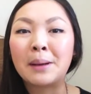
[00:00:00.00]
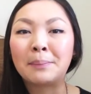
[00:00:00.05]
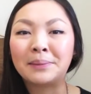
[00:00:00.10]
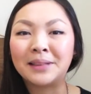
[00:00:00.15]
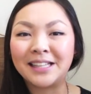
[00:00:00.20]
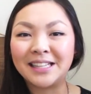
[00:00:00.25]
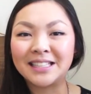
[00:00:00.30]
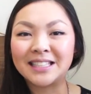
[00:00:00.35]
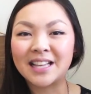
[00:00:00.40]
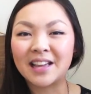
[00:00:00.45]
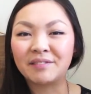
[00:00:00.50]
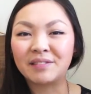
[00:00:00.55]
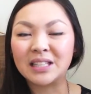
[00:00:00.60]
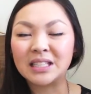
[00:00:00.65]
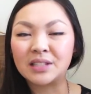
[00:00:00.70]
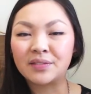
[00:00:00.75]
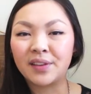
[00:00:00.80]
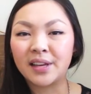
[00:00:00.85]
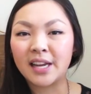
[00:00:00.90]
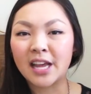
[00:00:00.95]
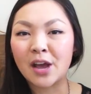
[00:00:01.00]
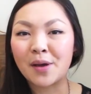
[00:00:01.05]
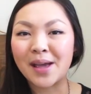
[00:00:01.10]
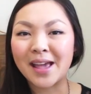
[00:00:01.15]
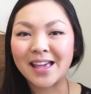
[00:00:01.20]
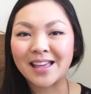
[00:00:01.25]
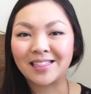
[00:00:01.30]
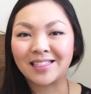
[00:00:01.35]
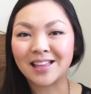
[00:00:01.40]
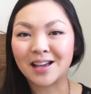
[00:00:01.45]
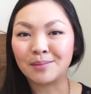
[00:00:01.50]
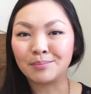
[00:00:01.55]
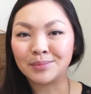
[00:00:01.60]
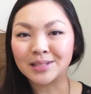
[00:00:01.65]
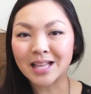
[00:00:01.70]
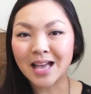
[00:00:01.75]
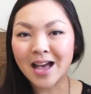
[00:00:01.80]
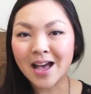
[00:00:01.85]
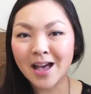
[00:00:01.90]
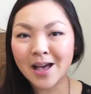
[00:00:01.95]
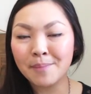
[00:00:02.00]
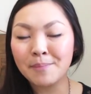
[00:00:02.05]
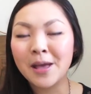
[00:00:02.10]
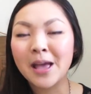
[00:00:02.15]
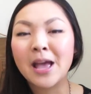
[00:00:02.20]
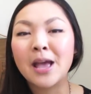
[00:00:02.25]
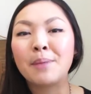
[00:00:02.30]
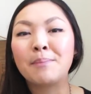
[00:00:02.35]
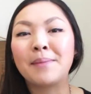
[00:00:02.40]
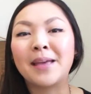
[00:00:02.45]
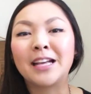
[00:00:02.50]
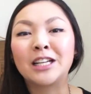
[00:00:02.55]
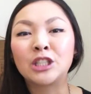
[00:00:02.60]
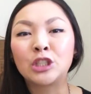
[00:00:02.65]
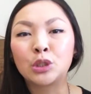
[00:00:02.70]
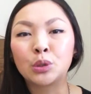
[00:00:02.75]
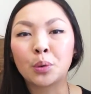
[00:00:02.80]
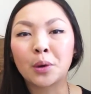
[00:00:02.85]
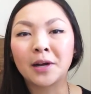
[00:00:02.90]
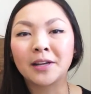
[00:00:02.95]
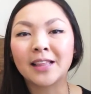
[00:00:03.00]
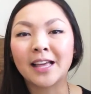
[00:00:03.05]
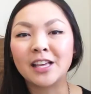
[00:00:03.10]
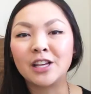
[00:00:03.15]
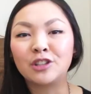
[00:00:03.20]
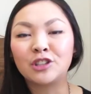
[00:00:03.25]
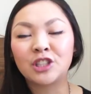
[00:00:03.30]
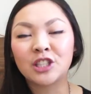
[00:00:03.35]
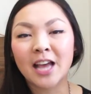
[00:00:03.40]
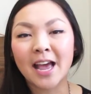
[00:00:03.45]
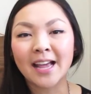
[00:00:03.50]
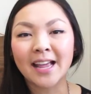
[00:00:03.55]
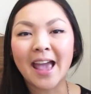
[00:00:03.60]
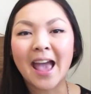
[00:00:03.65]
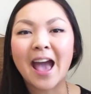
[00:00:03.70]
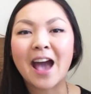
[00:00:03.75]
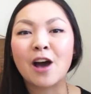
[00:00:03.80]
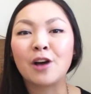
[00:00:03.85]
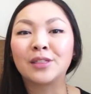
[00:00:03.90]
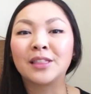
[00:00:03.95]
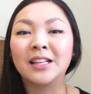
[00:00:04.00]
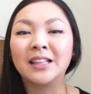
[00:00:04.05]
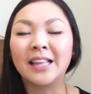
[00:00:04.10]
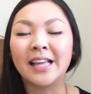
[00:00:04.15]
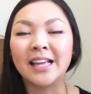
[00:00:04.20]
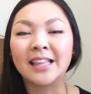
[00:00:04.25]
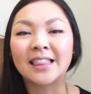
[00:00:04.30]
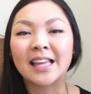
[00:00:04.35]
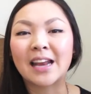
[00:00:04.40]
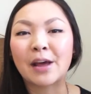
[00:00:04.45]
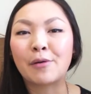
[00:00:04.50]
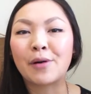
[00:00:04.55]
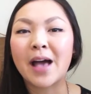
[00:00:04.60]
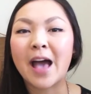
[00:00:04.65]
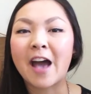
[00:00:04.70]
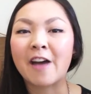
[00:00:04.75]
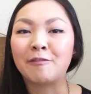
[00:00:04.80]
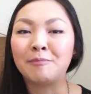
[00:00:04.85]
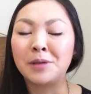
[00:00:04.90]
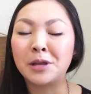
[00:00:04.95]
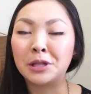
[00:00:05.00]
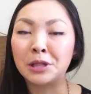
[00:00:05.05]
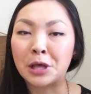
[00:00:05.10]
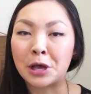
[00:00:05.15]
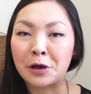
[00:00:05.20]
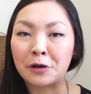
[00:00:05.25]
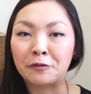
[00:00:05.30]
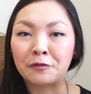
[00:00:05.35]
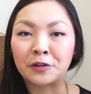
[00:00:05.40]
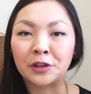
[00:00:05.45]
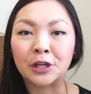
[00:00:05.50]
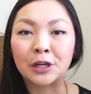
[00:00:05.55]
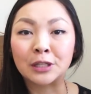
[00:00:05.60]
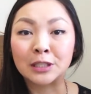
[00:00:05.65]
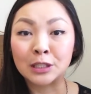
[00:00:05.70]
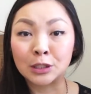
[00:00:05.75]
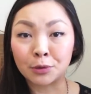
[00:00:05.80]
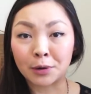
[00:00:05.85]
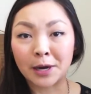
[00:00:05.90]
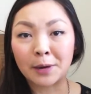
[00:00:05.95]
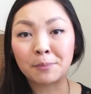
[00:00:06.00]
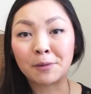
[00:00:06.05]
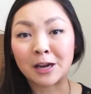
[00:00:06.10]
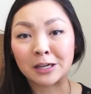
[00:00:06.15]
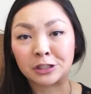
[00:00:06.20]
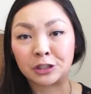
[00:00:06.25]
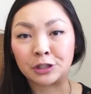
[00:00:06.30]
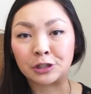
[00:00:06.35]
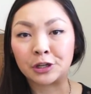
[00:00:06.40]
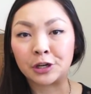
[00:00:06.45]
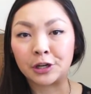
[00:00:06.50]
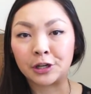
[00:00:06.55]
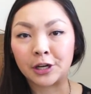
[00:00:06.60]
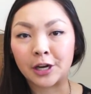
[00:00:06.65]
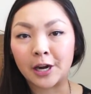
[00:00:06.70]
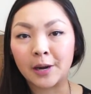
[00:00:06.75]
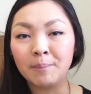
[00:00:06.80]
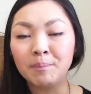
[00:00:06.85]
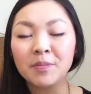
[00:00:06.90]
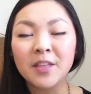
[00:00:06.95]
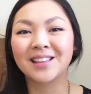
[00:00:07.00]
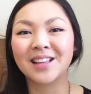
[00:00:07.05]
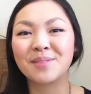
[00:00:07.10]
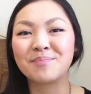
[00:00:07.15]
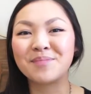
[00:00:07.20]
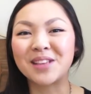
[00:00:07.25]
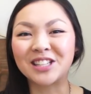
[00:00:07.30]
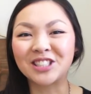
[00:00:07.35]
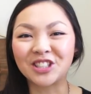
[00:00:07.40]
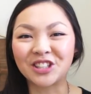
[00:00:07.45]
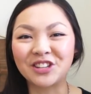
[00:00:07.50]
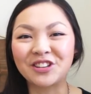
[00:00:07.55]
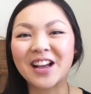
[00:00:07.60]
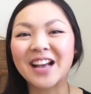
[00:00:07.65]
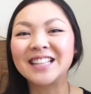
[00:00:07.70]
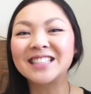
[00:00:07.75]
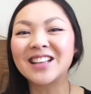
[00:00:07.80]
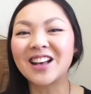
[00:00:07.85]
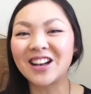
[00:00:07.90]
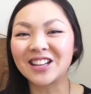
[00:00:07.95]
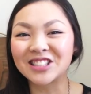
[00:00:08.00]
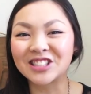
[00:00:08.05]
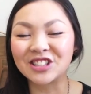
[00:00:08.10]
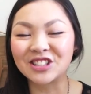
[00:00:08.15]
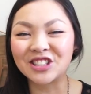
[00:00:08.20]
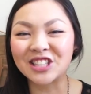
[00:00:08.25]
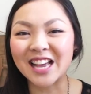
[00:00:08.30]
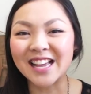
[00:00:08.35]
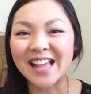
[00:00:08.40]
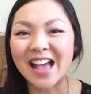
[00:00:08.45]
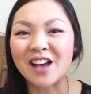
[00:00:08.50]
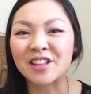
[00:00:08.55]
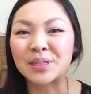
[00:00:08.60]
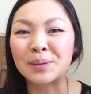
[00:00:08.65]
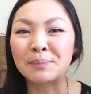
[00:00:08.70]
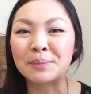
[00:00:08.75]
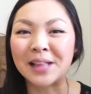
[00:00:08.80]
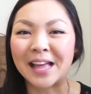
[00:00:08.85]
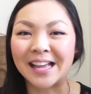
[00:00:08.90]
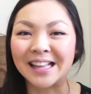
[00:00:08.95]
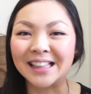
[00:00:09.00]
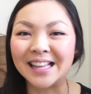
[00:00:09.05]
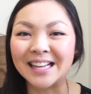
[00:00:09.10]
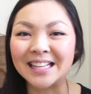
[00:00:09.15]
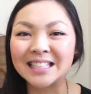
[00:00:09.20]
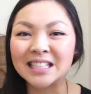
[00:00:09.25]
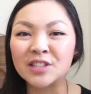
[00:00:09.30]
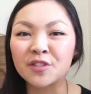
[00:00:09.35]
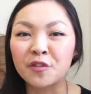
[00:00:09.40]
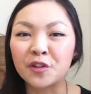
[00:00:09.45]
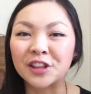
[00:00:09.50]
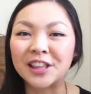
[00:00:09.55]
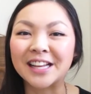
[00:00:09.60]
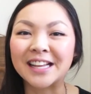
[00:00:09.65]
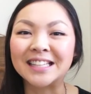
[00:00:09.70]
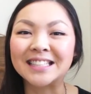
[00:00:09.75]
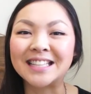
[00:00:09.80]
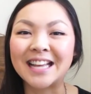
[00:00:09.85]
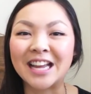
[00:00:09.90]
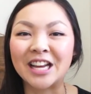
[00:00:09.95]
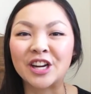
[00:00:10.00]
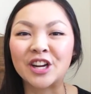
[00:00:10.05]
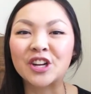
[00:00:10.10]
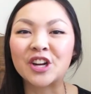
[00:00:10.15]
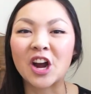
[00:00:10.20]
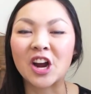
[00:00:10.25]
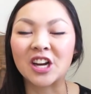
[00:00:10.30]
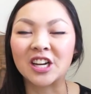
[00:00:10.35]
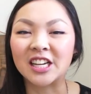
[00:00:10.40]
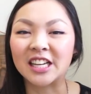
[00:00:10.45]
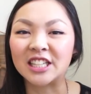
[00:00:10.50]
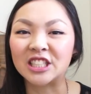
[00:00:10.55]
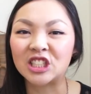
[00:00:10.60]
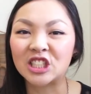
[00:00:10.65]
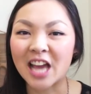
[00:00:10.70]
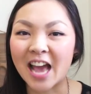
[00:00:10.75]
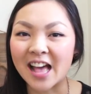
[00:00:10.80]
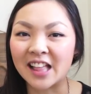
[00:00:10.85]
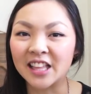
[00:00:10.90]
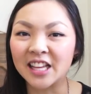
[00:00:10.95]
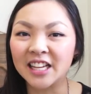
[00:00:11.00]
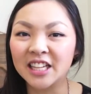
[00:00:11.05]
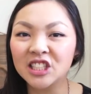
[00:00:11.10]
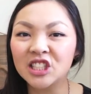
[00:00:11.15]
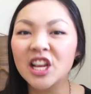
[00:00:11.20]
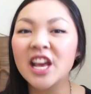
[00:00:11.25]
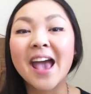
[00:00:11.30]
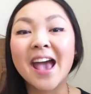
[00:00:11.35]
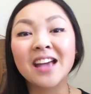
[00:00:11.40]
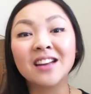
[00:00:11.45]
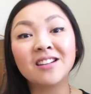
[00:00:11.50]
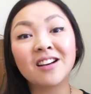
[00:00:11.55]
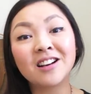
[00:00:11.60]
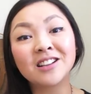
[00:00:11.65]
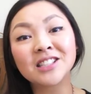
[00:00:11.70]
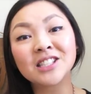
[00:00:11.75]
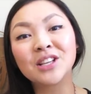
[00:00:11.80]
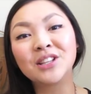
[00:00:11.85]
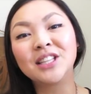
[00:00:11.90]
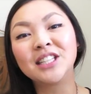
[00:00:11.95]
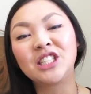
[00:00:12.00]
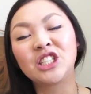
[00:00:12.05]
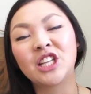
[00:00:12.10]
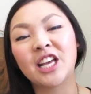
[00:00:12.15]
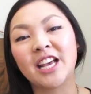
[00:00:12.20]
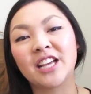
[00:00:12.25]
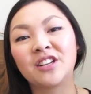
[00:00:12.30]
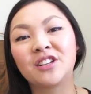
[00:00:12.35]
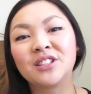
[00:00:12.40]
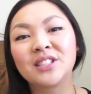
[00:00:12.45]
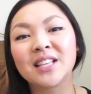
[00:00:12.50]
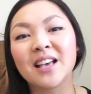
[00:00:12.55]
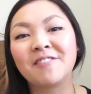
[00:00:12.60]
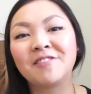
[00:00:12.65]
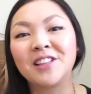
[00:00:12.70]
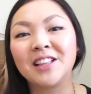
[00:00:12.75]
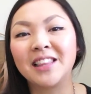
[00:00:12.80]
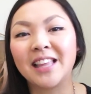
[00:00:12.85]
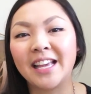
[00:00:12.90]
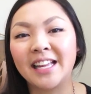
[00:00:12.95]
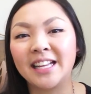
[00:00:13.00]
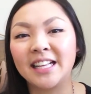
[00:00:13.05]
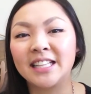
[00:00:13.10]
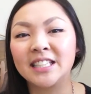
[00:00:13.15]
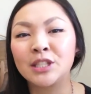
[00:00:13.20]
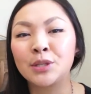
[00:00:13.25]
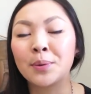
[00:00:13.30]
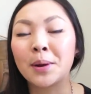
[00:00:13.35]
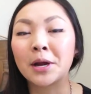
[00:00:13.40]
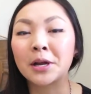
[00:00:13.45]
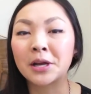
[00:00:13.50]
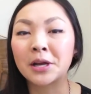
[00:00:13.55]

please give this video a thumbs up. Make sure that you check out the link that I will have below for the Cosori pressure cooker. Make sure you guys also check out the playlist for the container gardening challenge and also the channels of the ladies who are